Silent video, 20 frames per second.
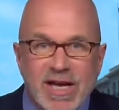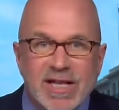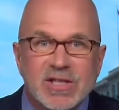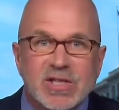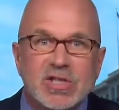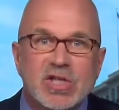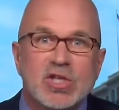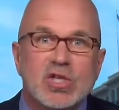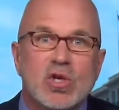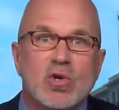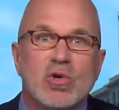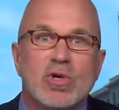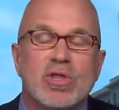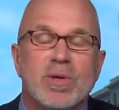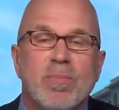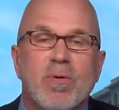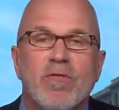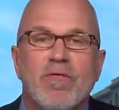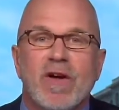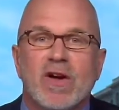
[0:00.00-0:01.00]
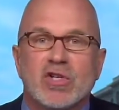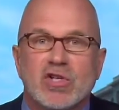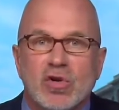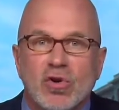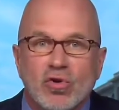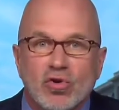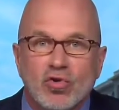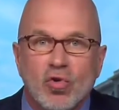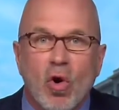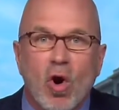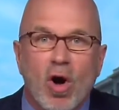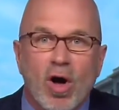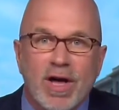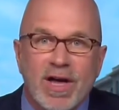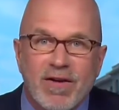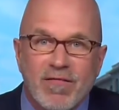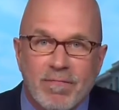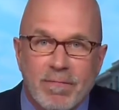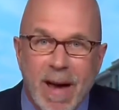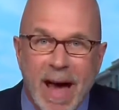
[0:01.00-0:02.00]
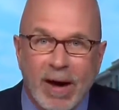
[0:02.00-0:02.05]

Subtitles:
instituted the professional drawing of